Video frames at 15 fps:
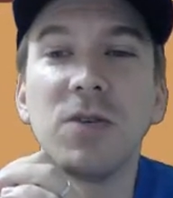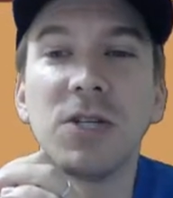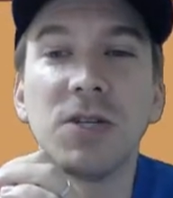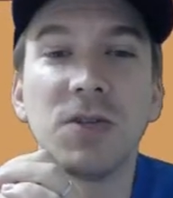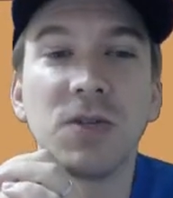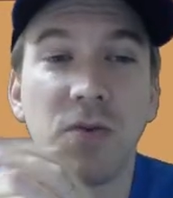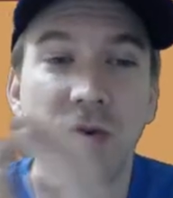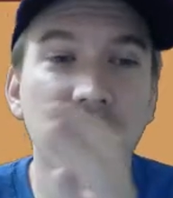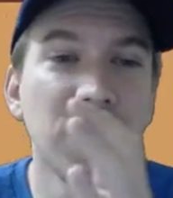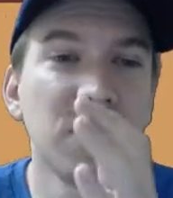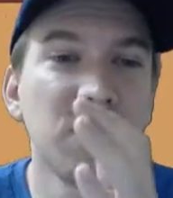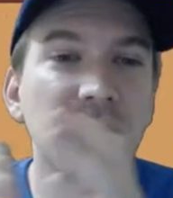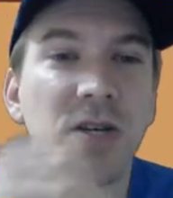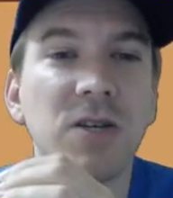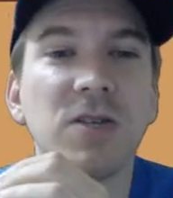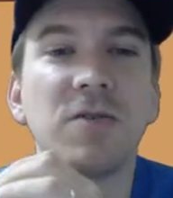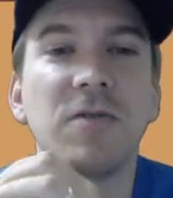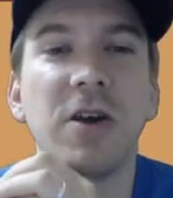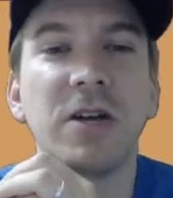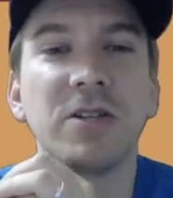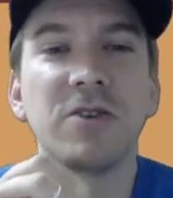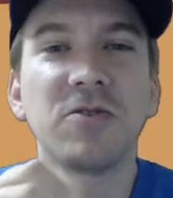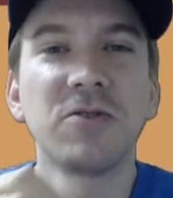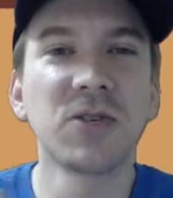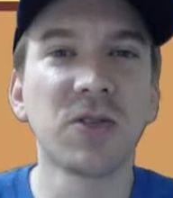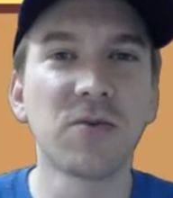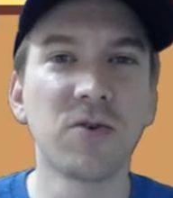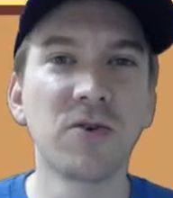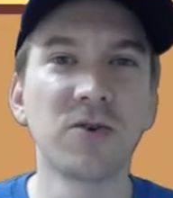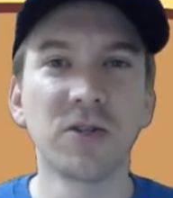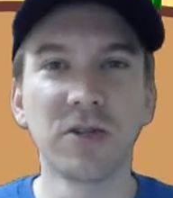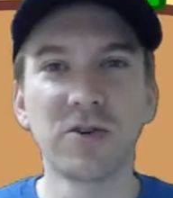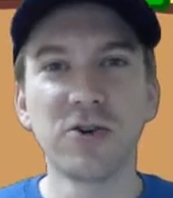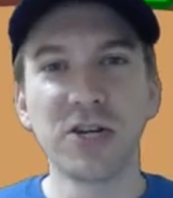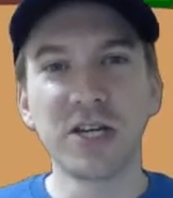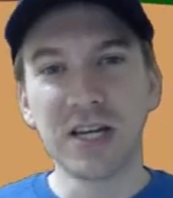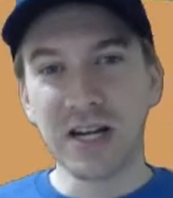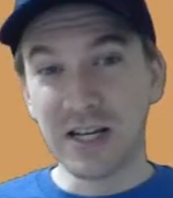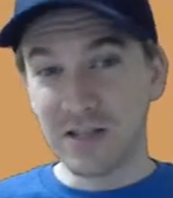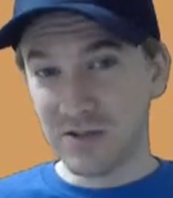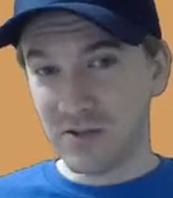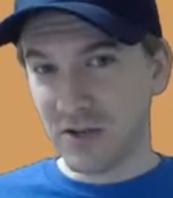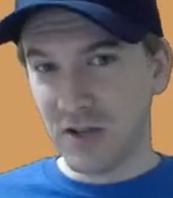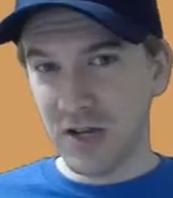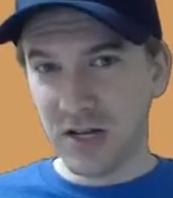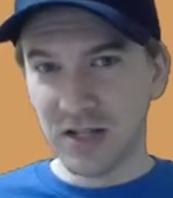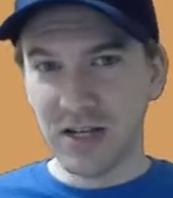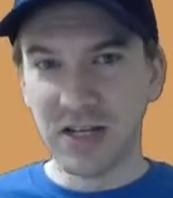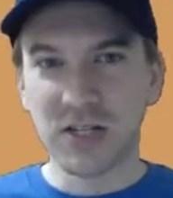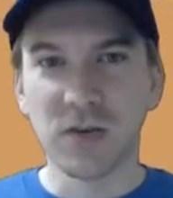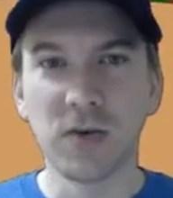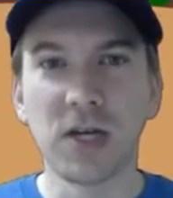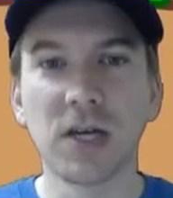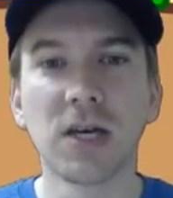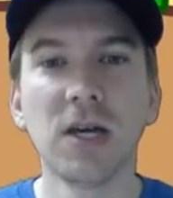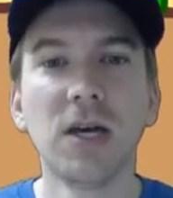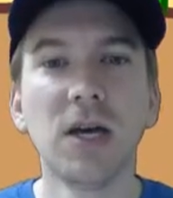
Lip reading: which is great because failure is the road to learning, and I learned a lot last week.